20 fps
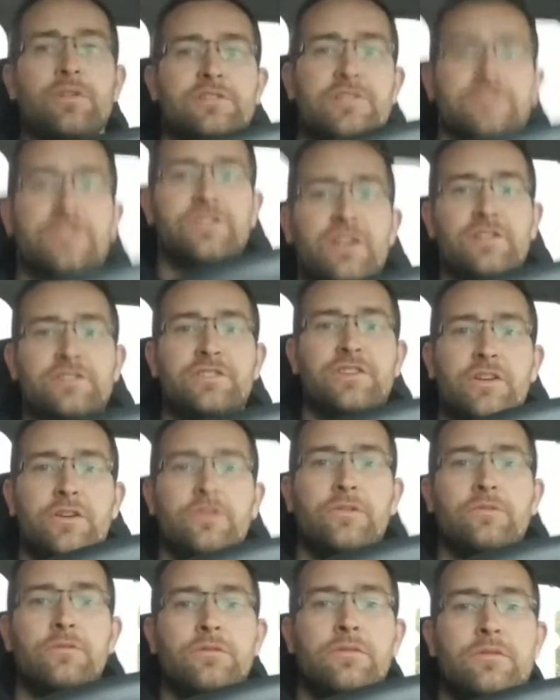is it just
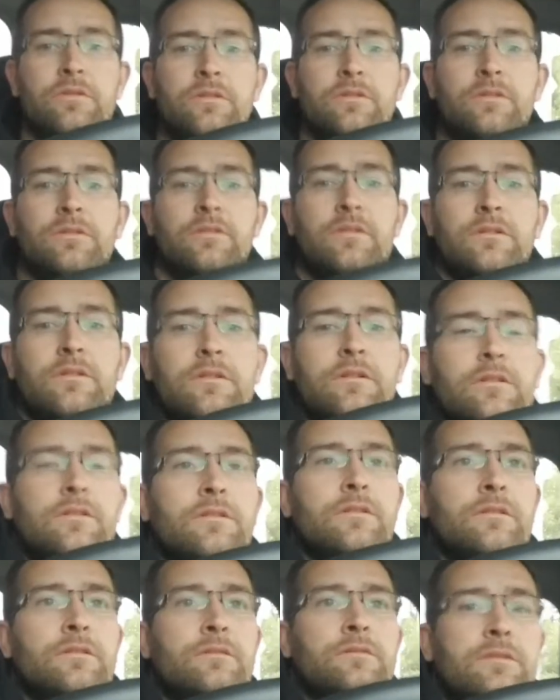you?
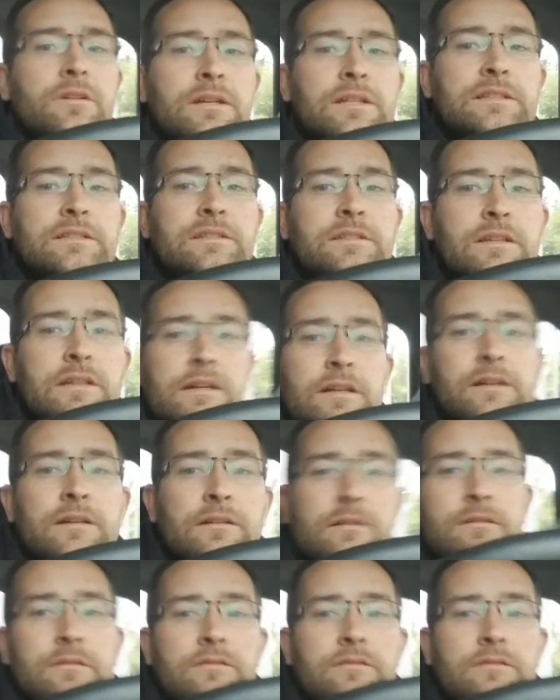What the?